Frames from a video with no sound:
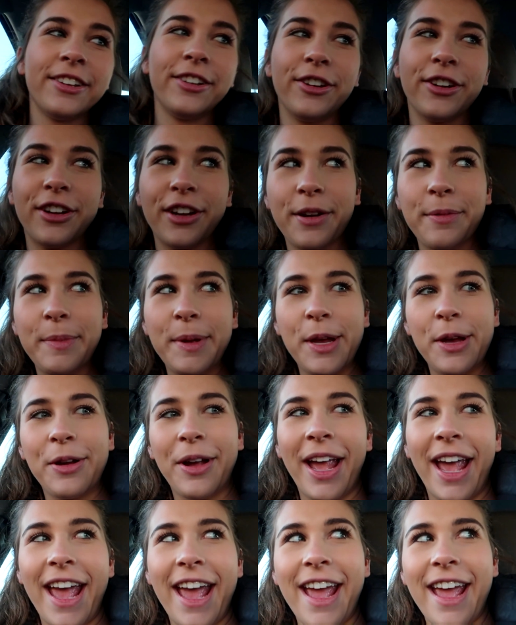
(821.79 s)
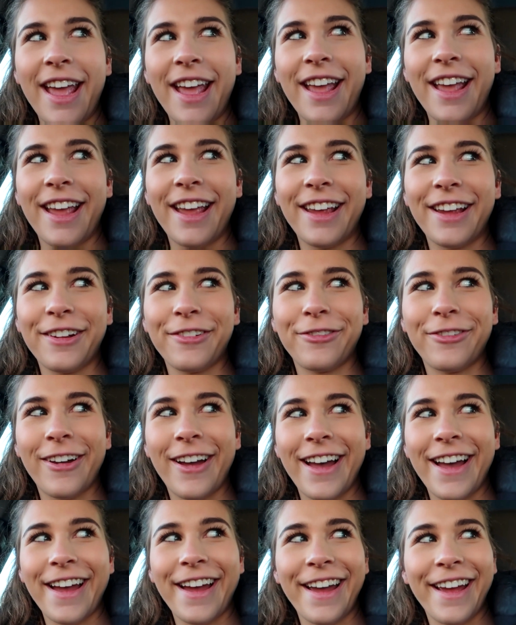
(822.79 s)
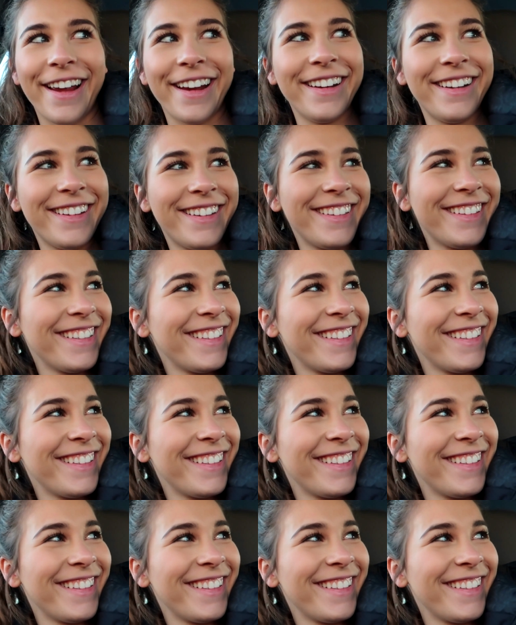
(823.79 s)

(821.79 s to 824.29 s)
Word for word: You're gonna be okay. You're fine.